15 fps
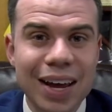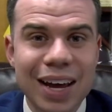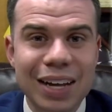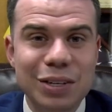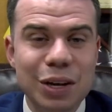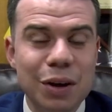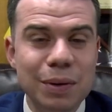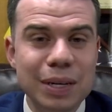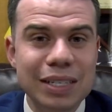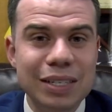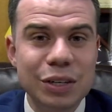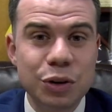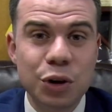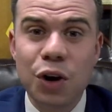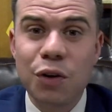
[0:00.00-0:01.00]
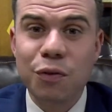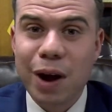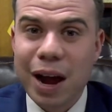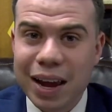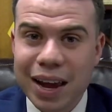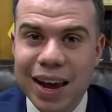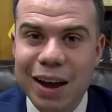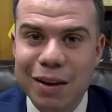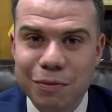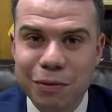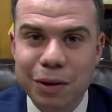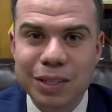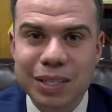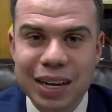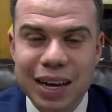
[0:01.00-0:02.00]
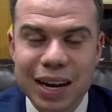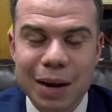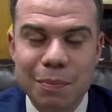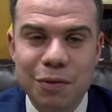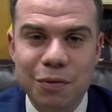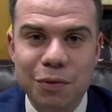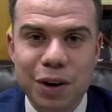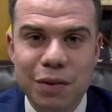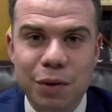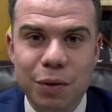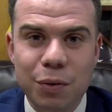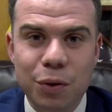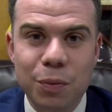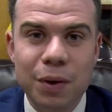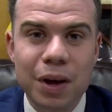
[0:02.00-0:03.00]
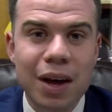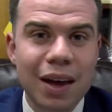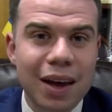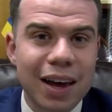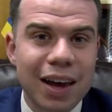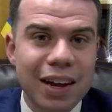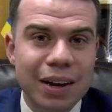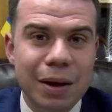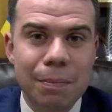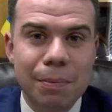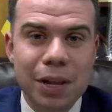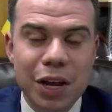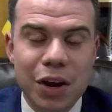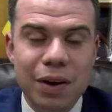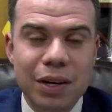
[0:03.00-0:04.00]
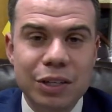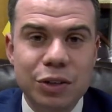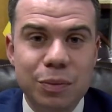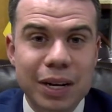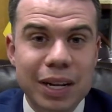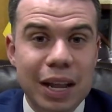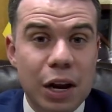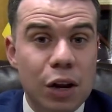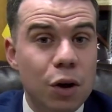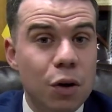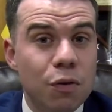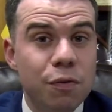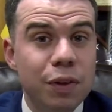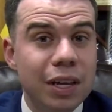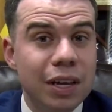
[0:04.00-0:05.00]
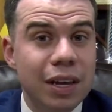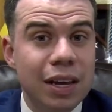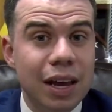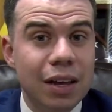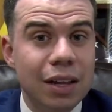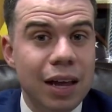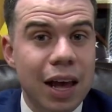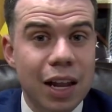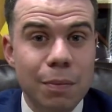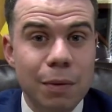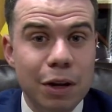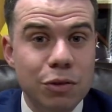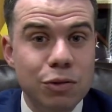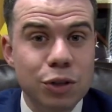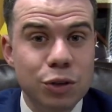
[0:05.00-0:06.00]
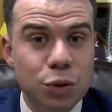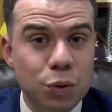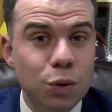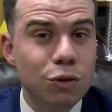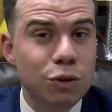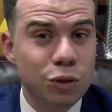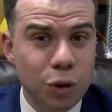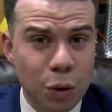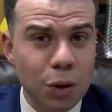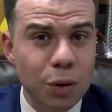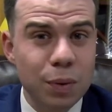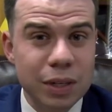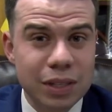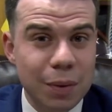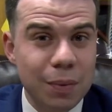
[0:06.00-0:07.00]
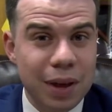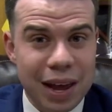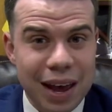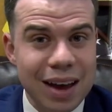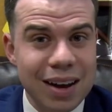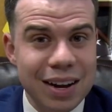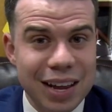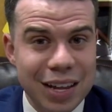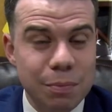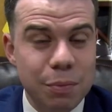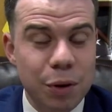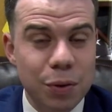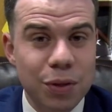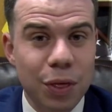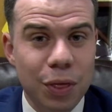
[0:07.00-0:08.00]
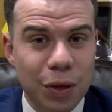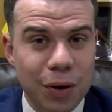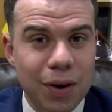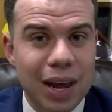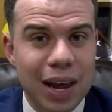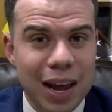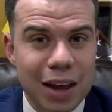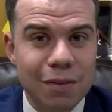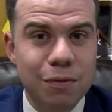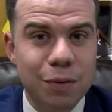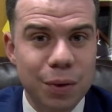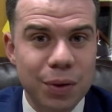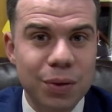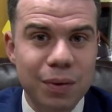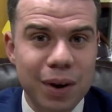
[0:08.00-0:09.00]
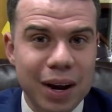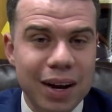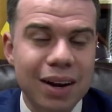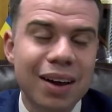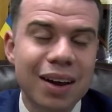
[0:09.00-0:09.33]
It's always nerve-wracking at first to get up in front of a group and play your instrument, let alone for the elementary school soloists that we had in both the 3rd and 4th grade.